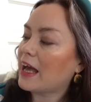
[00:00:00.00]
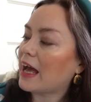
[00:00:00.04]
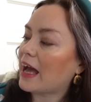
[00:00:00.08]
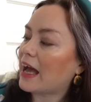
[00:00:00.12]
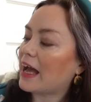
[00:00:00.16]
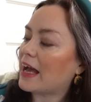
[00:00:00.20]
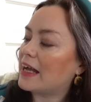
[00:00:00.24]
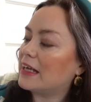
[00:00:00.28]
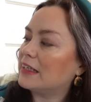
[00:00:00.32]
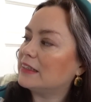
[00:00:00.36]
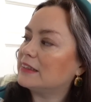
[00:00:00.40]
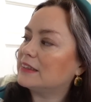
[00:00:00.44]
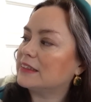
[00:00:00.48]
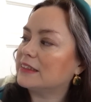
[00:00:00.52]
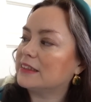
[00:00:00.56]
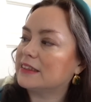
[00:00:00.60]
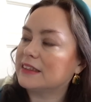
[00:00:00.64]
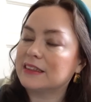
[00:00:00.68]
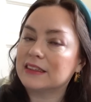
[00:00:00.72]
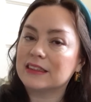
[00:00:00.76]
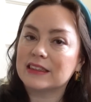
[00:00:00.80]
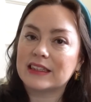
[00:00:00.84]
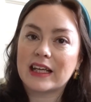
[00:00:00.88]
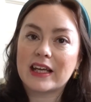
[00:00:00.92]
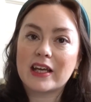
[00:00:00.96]
And
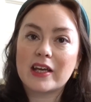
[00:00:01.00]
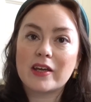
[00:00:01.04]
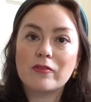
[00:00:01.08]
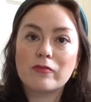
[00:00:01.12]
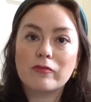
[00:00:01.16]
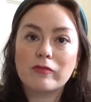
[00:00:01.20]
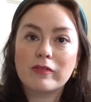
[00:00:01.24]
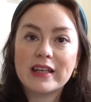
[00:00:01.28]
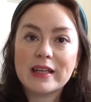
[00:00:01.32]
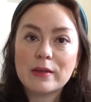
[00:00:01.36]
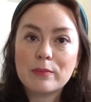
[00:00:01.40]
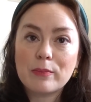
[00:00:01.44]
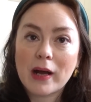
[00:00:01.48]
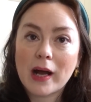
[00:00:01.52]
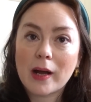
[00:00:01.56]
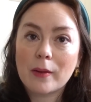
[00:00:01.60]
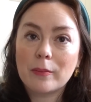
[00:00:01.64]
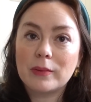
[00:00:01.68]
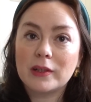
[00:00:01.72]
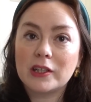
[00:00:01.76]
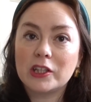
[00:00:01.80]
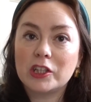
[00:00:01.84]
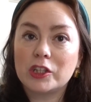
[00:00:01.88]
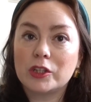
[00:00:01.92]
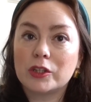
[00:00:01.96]
they
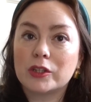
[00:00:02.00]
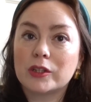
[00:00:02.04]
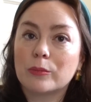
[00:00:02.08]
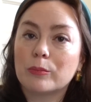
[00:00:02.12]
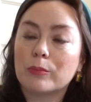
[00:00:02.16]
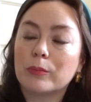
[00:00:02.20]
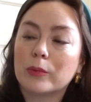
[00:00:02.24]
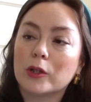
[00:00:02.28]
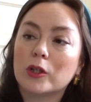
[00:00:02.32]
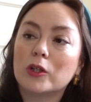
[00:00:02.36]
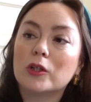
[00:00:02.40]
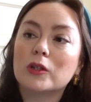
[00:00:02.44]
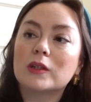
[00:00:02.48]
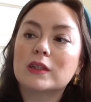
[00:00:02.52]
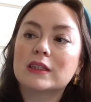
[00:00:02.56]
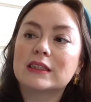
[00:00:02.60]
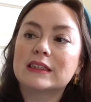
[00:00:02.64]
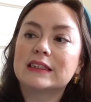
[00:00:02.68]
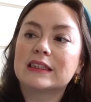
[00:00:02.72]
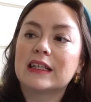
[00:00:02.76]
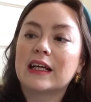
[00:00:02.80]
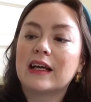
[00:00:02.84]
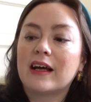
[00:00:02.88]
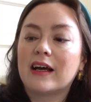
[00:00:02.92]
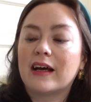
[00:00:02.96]
republish
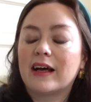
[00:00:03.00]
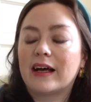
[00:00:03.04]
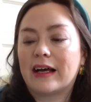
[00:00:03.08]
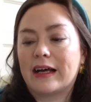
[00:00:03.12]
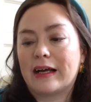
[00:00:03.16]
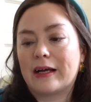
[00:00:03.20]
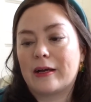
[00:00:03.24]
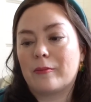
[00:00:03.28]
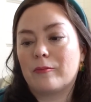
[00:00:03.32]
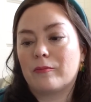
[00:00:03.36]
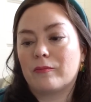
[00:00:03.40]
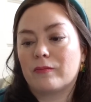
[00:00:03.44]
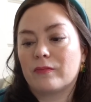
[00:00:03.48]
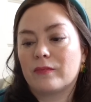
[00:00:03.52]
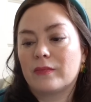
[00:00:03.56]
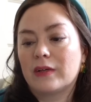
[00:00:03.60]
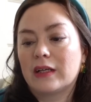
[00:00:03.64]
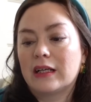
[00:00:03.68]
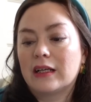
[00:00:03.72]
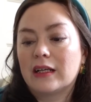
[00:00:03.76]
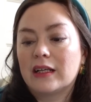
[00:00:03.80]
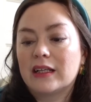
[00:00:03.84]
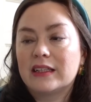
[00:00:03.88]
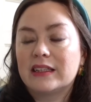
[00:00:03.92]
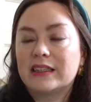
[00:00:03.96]
books
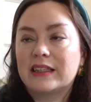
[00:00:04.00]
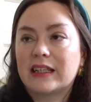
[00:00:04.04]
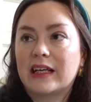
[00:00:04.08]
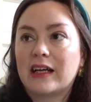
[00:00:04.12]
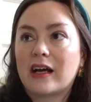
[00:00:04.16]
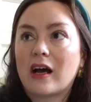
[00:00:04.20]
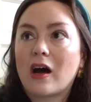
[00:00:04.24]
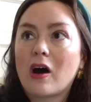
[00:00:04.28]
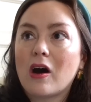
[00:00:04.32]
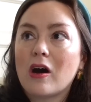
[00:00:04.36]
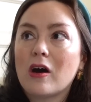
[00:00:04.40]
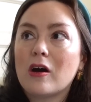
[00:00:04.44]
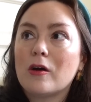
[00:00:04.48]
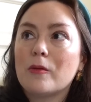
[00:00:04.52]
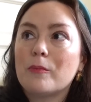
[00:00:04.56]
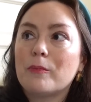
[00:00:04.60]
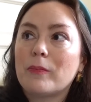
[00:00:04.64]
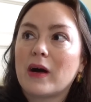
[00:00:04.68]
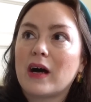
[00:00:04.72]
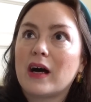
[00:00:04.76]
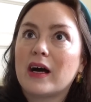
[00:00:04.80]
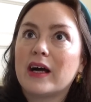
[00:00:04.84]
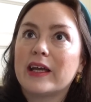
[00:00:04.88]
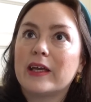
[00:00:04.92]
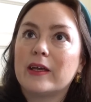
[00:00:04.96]
that are
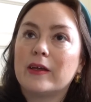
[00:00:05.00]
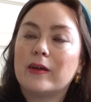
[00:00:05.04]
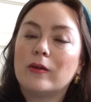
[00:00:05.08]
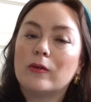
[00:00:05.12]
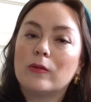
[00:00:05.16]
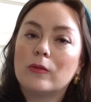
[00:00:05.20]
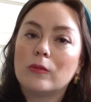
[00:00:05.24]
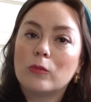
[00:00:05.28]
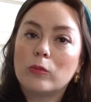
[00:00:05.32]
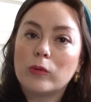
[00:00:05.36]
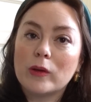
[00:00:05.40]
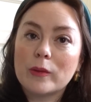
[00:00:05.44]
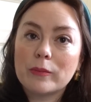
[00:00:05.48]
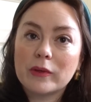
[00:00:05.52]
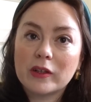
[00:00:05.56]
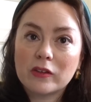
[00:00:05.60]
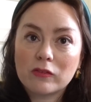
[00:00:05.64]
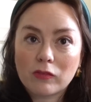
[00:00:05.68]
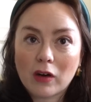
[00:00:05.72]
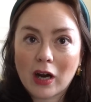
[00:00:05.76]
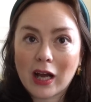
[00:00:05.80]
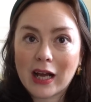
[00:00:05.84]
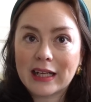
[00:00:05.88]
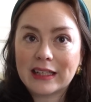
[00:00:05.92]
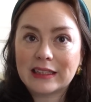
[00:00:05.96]
by women
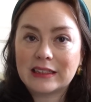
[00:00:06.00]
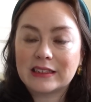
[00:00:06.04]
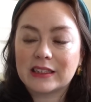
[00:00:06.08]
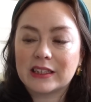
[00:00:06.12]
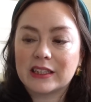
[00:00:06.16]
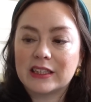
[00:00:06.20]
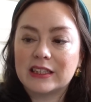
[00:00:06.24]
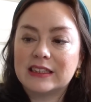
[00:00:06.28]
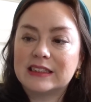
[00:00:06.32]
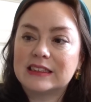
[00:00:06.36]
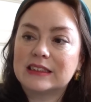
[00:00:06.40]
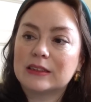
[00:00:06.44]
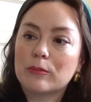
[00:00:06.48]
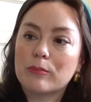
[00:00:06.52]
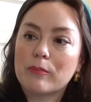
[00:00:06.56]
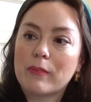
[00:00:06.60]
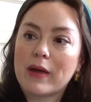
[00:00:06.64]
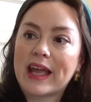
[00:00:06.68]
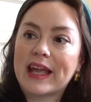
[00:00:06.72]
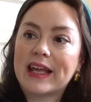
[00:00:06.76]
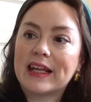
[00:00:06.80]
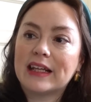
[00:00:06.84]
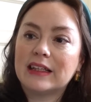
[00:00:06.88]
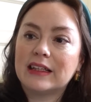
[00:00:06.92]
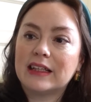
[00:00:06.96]
writers,
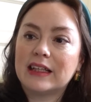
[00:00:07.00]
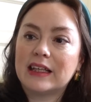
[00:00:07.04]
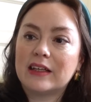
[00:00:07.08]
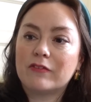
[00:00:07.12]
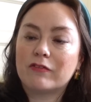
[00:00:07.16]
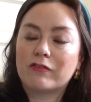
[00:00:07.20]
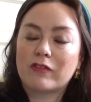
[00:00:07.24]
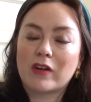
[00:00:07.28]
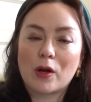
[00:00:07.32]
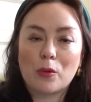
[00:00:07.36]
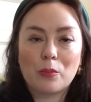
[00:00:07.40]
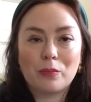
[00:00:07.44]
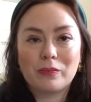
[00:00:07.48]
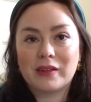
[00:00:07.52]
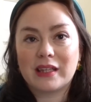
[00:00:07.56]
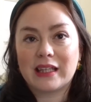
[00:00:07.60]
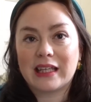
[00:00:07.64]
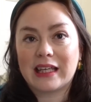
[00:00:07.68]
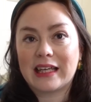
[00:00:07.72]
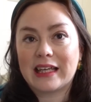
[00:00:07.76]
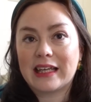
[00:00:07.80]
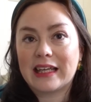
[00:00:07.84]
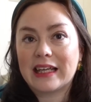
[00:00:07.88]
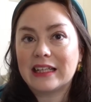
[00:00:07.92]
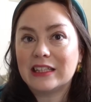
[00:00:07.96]
mainly from
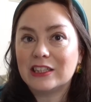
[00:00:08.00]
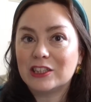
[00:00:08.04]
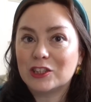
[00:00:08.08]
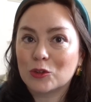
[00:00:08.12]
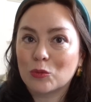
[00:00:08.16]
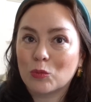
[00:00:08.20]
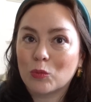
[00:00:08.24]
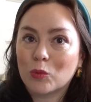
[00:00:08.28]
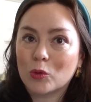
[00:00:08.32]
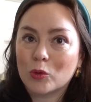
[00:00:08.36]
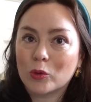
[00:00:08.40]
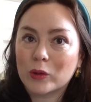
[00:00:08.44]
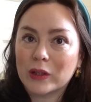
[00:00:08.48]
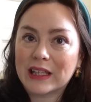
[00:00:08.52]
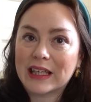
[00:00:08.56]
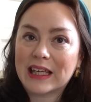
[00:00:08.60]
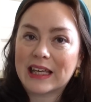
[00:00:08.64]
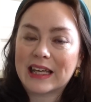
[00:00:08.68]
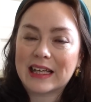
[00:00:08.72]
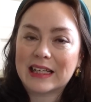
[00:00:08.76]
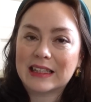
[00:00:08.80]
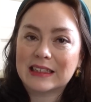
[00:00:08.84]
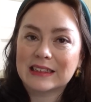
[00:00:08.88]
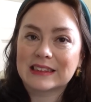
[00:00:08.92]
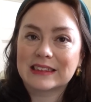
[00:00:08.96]
the interwar
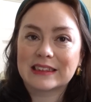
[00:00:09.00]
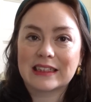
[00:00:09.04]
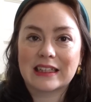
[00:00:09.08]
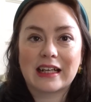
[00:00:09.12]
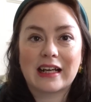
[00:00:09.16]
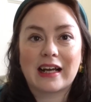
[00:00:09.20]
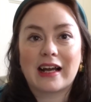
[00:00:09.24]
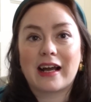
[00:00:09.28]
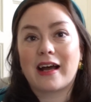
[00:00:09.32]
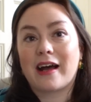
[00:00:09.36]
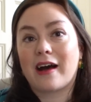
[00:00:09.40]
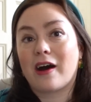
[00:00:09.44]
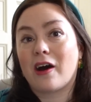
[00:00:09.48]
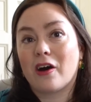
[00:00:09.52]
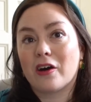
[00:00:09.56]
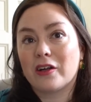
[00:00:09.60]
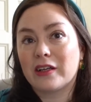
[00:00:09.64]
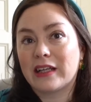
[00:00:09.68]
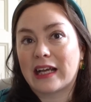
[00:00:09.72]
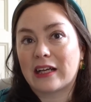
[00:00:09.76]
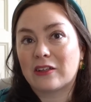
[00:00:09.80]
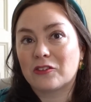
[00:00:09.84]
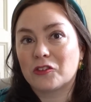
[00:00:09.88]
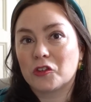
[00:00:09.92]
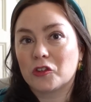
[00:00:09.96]
years, that are
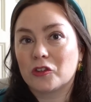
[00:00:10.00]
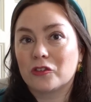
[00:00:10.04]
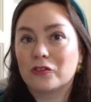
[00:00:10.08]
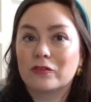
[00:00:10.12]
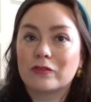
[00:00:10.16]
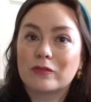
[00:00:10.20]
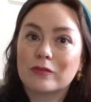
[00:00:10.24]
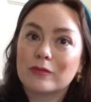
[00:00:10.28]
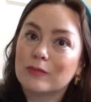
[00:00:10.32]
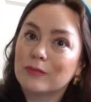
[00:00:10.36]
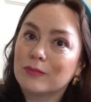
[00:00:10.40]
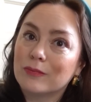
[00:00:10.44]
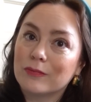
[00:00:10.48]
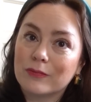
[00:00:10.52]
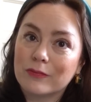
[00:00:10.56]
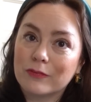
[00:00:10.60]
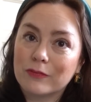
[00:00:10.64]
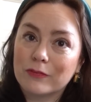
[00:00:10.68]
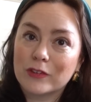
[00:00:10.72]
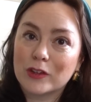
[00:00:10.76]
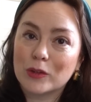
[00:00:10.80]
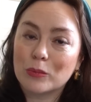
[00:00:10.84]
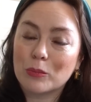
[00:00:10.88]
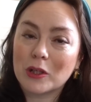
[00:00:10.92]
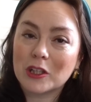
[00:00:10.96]
now sort of,
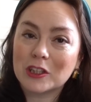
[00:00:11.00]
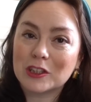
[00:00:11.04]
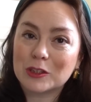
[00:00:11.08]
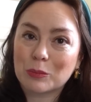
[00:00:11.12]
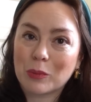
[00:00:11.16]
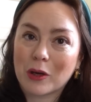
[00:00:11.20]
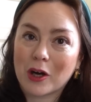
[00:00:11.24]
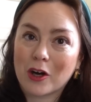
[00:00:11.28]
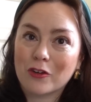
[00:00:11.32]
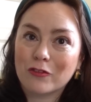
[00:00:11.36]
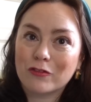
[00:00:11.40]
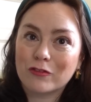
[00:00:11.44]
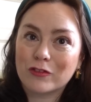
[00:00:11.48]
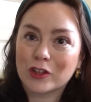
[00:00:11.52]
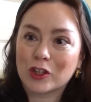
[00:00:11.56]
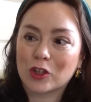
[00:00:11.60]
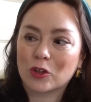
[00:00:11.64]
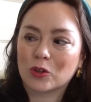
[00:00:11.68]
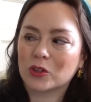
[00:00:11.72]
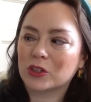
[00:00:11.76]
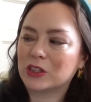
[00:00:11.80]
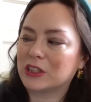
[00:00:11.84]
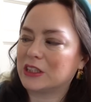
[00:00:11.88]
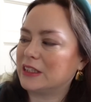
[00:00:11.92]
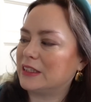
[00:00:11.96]
for the most part,
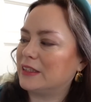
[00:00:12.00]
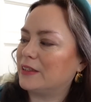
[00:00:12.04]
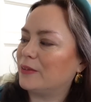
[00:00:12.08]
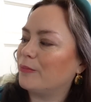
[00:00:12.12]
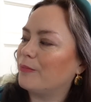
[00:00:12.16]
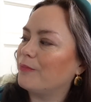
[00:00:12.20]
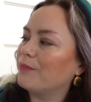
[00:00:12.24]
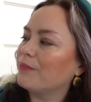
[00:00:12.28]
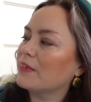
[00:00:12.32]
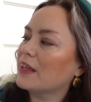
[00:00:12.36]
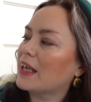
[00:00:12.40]
forgotten.